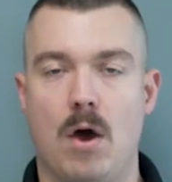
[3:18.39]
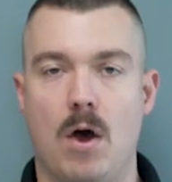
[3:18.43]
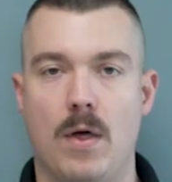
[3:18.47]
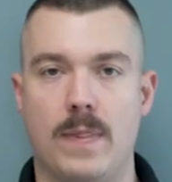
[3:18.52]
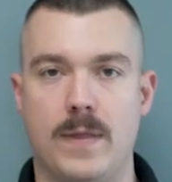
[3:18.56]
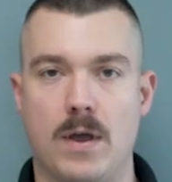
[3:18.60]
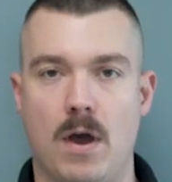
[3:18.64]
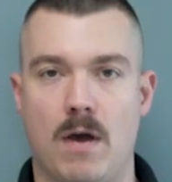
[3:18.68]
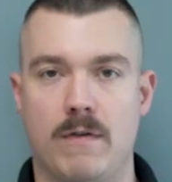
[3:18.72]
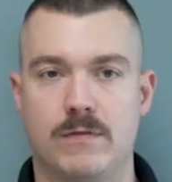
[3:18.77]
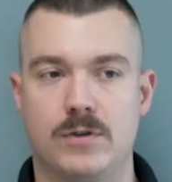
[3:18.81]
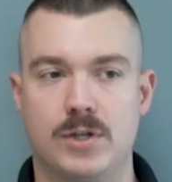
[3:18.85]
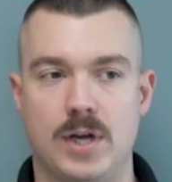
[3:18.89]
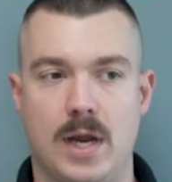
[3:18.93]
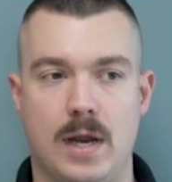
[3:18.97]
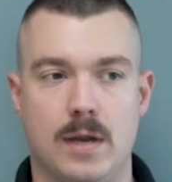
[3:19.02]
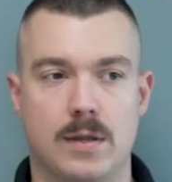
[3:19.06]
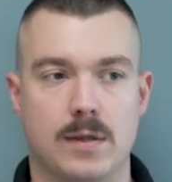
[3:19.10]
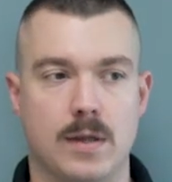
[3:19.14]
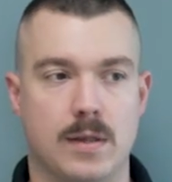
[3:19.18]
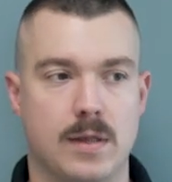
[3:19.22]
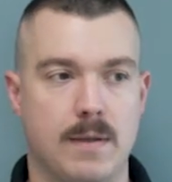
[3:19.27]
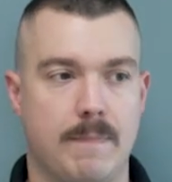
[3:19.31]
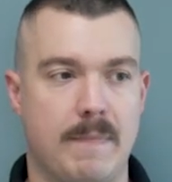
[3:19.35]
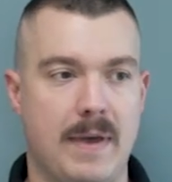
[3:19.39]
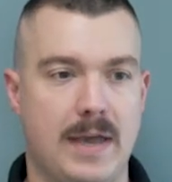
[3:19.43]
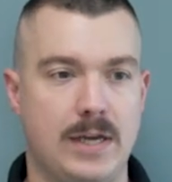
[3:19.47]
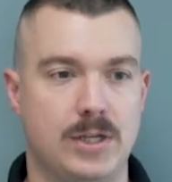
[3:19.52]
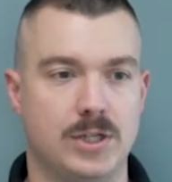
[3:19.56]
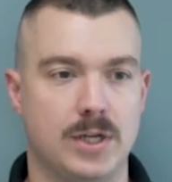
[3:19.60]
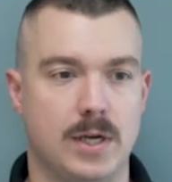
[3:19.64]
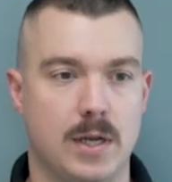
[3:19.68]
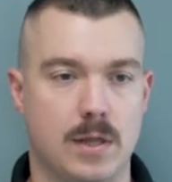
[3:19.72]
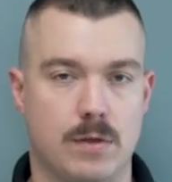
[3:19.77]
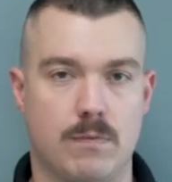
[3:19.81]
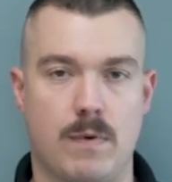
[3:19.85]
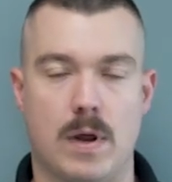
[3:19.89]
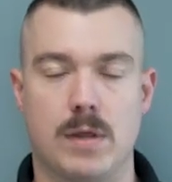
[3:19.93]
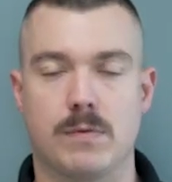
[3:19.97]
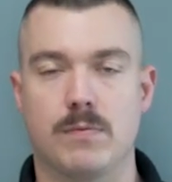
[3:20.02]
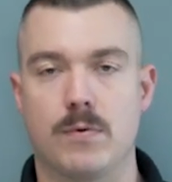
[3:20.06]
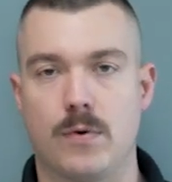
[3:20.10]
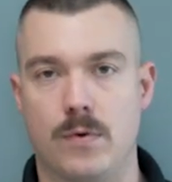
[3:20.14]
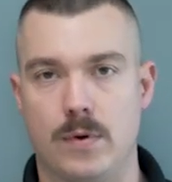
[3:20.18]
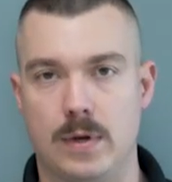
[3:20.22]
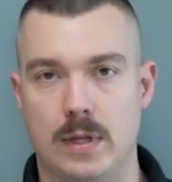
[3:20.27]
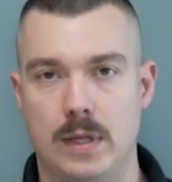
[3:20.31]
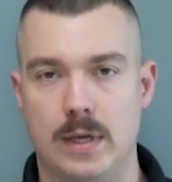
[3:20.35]
on the off chance that the patient is
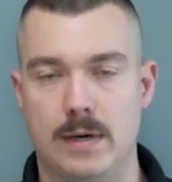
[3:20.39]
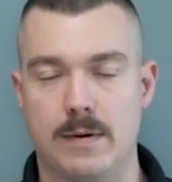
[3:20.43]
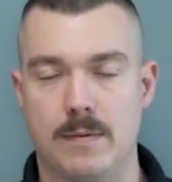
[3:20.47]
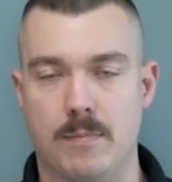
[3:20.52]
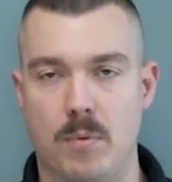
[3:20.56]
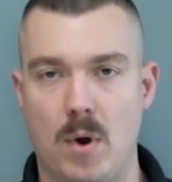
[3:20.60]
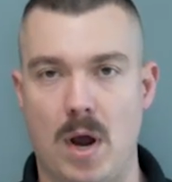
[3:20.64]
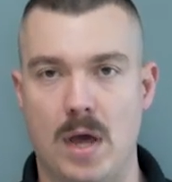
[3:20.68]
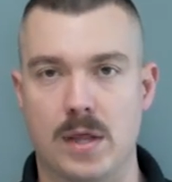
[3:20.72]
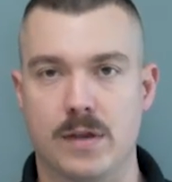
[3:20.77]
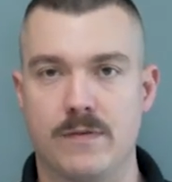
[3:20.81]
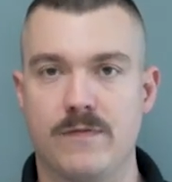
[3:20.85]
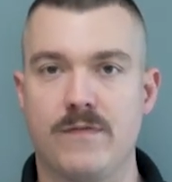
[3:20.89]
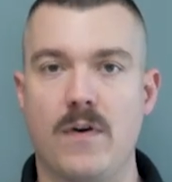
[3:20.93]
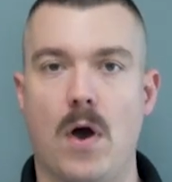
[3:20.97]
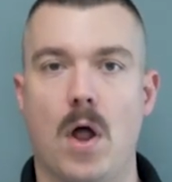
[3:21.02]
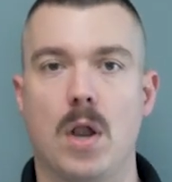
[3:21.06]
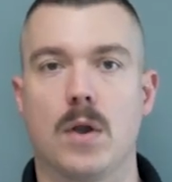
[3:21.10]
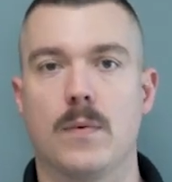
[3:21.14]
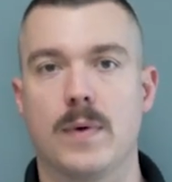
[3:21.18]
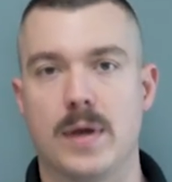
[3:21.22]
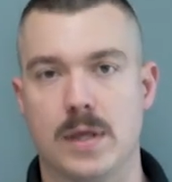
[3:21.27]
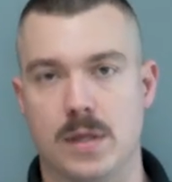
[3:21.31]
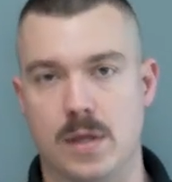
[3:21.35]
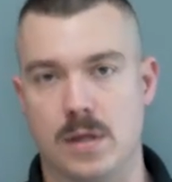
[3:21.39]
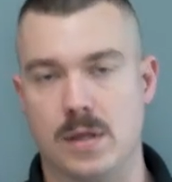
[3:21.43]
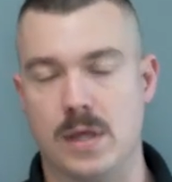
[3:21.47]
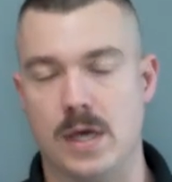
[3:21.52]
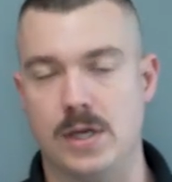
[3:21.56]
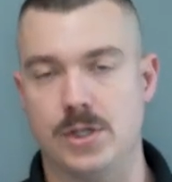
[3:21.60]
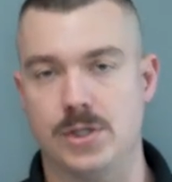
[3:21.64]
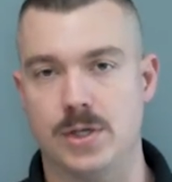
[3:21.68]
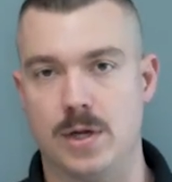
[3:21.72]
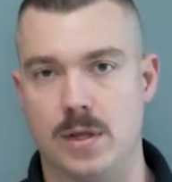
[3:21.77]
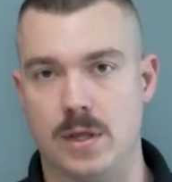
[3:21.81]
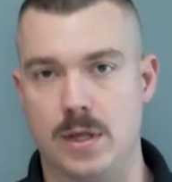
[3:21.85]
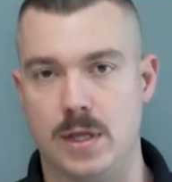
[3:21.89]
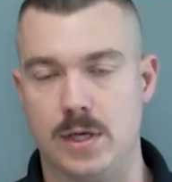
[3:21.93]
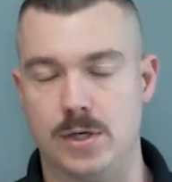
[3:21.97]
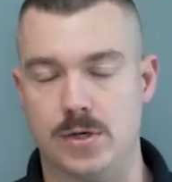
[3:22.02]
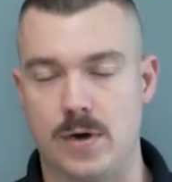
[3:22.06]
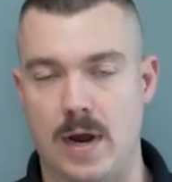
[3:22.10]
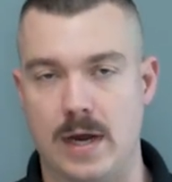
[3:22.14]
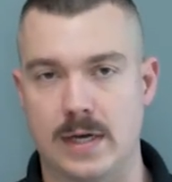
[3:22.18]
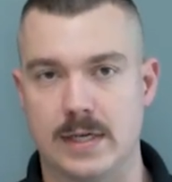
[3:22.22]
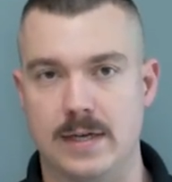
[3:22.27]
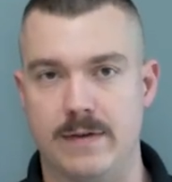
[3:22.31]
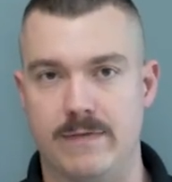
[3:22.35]
respiratorily depressed following cessation of
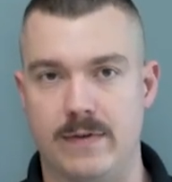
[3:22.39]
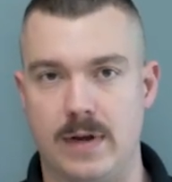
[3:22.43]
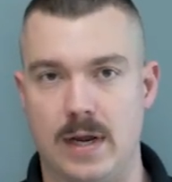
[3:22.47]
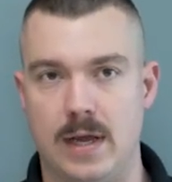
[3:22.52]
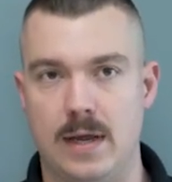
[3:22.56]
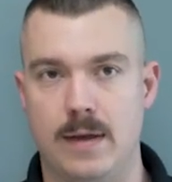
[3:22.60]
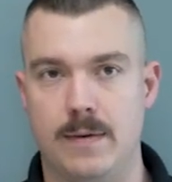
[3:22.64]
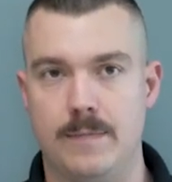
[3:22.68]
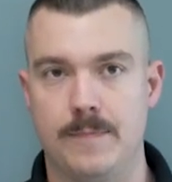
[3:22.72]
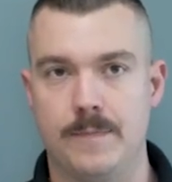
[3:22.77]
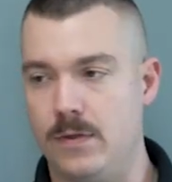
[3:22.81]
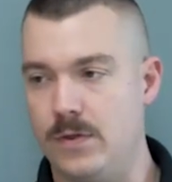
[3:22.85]
seizure activity.